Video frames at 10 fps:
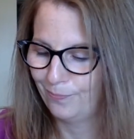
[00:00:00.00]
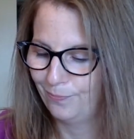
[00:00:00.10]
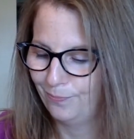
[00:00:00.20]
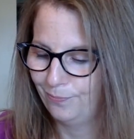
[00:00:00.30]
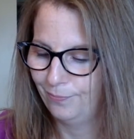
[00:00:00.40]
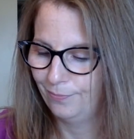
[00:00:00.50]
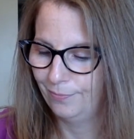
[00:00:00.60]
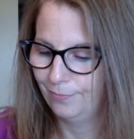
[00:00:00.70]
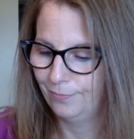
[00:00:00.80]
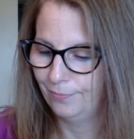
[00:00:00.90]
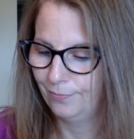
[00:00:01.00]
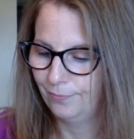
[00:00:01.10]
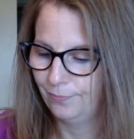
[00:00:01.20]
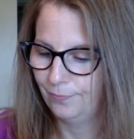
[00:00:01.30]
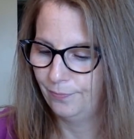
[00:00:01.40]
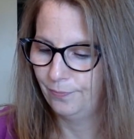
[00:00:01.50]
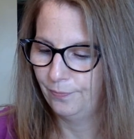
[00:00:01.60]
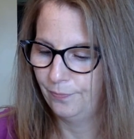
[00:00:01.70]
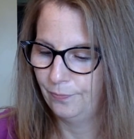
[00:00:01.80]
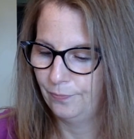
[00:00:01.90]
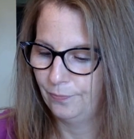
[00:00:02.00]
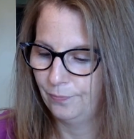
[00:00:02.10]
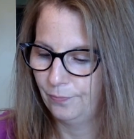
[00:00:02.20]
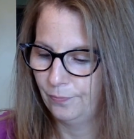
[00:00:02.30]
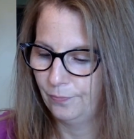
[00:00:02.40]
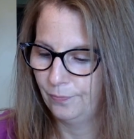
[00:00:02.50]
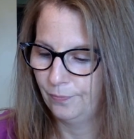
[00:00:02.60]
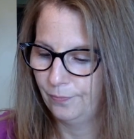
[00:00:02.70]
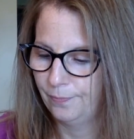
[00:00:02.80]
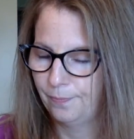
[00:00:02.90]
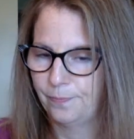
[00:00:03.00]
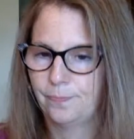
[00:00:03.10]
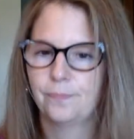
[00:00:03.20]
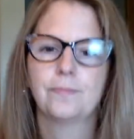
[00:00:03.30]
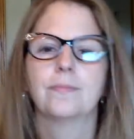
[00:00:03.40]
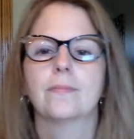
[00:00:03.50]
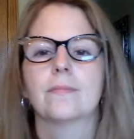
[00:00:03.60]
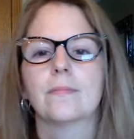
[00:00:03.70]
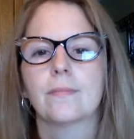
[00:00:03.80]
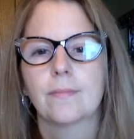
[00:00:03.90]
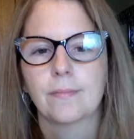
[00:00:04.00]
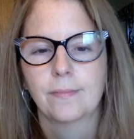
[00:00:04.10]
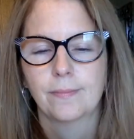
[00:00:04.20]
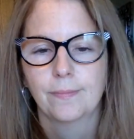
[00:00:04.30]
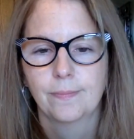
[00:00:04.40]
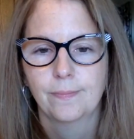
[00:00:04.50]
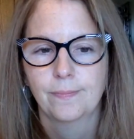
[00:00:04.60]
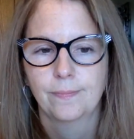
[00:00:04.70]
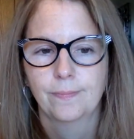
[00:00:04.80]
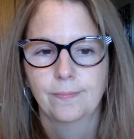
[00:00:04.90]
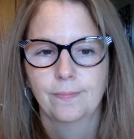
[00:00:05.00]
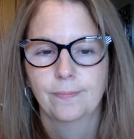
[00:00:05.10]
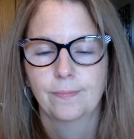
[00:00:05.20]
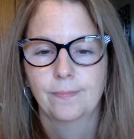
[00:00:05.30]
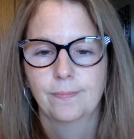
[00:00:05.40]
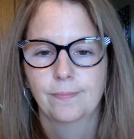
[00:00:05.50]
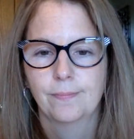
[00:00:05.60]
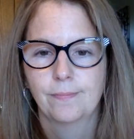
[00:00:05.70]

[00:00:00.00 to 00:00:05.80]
Nothing is said.